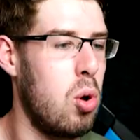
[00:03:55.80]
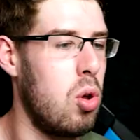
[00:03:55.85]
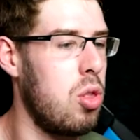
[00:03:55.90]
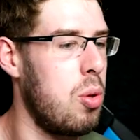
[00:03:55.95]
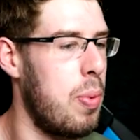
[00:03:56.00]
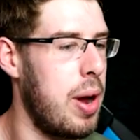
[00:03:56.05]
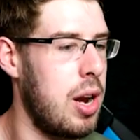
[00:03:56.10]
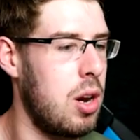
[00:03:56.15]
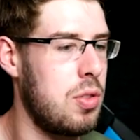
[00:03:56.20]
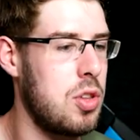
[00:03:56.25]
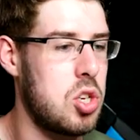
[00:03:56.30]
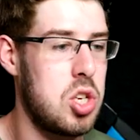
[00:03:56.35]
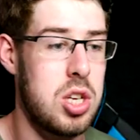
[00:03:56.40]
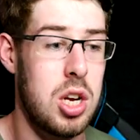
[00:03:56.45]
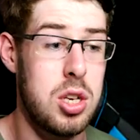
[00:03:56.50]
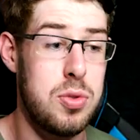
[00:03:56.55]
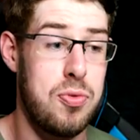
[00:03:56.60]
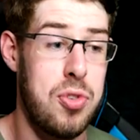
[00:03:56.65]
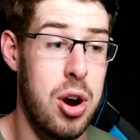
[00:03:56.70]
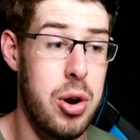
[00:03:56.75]
all the way along the
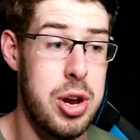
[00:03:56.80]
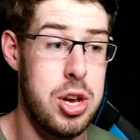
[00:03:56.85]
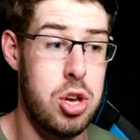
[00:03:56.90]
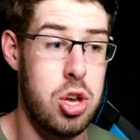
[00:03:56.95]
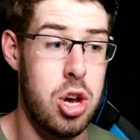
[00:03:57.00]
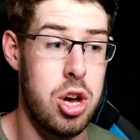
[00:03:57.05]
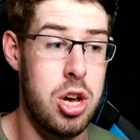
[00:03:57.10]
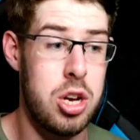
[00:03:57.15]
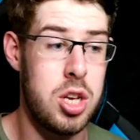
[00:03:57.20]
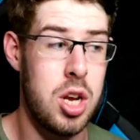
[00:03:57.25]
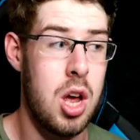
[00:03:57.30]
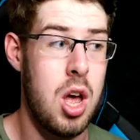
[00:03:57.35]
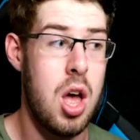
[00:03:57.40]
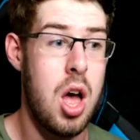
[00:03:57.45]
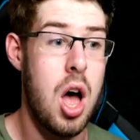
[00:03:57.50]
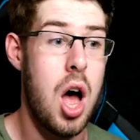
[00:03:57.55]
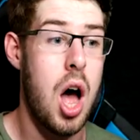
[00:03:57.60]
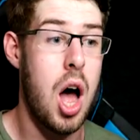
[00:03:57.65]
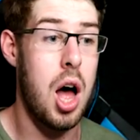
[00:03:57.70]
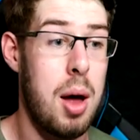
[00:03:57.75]
stars. Very good.
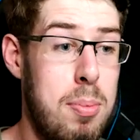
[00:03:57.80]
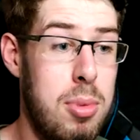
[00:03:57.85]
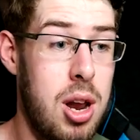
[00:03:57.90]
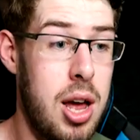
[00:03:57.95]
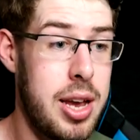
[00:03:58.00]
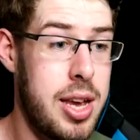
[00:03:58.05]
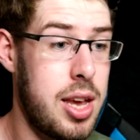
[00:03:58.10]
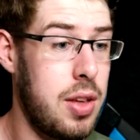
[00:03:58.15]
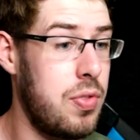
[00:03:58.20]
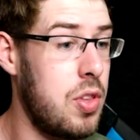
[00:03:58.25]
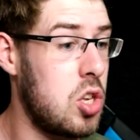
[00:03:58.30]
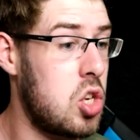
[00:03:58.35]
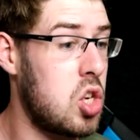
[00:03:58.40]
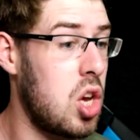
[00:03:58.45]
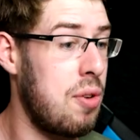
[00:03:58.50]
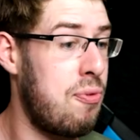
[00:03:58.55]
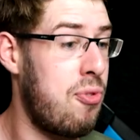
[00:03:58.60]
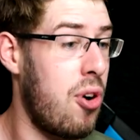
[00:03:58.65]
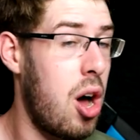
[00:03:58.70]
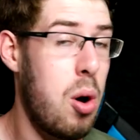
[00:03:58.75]
I'm liking this
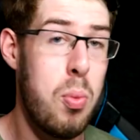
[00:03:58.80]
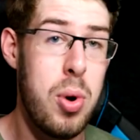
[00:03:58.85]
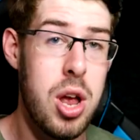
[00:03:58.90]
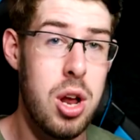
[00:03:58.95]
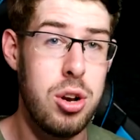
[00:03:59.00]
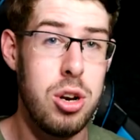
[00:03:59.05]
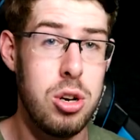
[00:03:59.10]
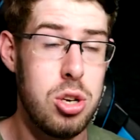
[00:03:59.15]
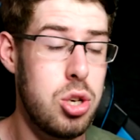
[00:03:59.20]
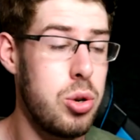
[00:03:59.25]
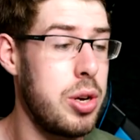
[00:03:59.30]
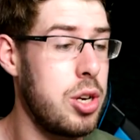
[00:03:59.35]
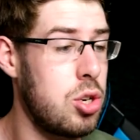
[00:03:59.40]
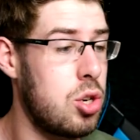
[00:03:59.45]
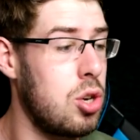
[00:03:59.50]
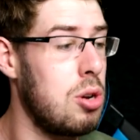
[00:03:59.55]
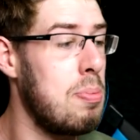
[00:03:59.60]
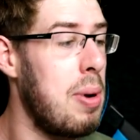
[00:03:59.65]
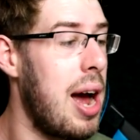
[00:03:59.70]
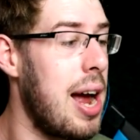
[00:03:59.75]
so far. We are not doing
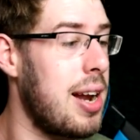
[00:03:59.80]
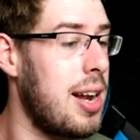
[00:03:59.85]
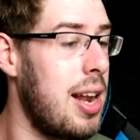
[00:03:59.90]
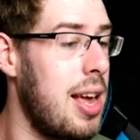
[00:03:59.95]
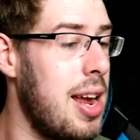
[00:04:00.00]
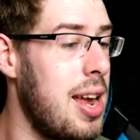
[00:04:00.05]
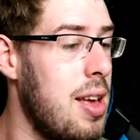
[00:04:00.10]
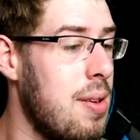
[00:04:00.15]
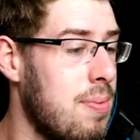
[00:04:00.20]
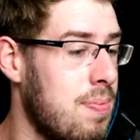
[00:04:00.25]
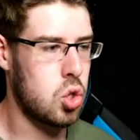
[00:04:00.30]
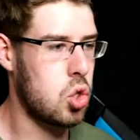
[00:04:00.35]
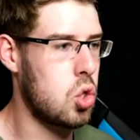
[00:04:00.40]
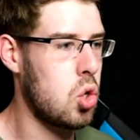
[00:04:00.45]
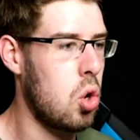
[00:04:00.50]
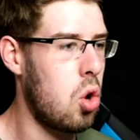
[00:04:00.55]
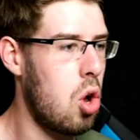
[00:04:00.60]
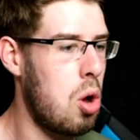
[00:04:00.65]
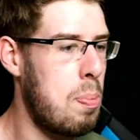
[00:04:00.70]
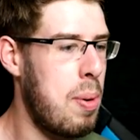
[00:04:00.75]
too badly.
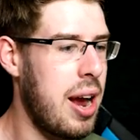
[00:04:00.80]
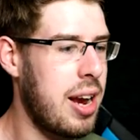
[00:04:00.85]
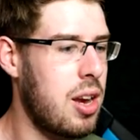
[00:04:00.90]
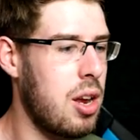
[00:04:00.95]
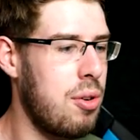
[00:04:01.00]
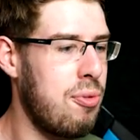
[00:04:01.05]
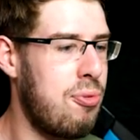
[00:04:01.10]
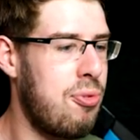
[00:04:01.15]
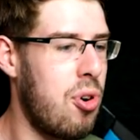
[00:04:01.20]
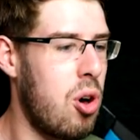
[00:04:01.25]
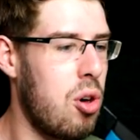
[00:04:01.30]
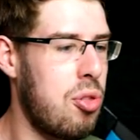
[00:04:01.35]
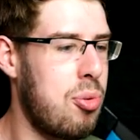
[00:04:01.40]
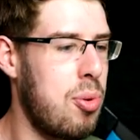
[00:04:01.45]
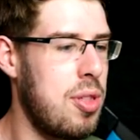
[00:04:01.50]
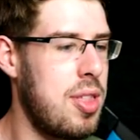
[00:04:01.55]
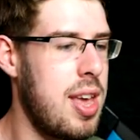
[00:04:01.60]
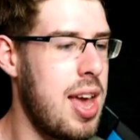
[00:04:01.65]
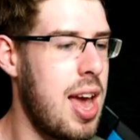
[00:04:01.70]
Saw back and forth with